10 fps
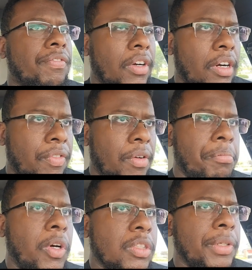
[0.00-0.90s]
for for
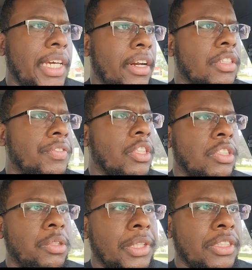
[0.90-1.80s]
most beginners, if you're
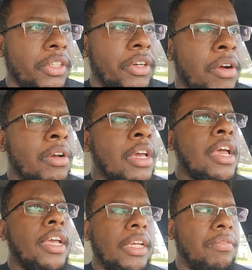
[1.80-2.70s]
just doing this on your
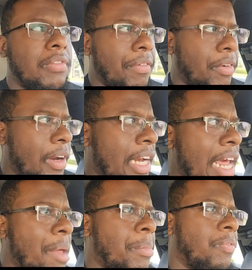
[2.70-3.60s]
own, you've never ran
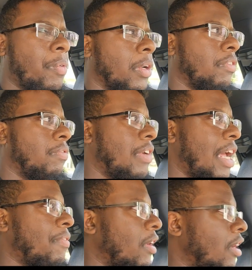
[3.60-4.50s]
an ad before, you've
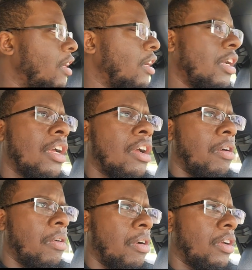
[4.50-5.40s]
never
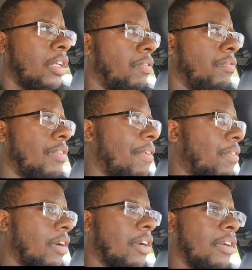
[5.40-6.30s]
you've
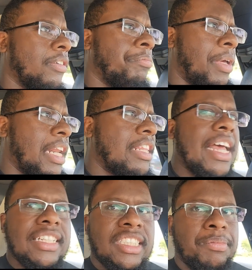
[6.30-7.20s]
never been in
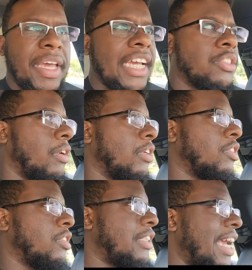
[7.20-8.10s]
that space or
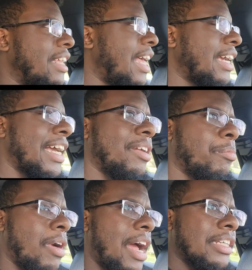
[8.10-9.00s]
understand that kind
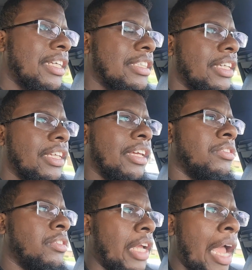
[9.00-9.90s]
of process, like it,
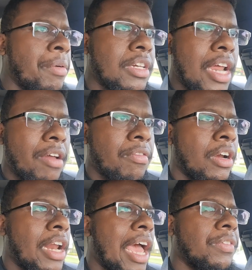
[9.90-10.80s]
I would not
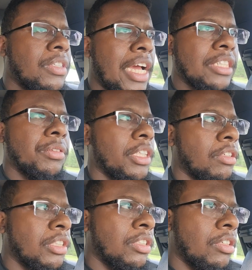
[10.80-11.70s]
run an advertisement.
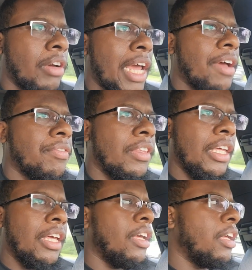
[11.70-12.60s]
Like you just don't have
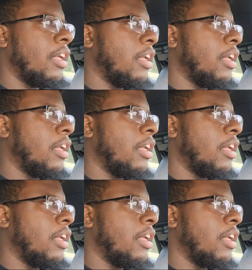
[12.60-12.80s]
the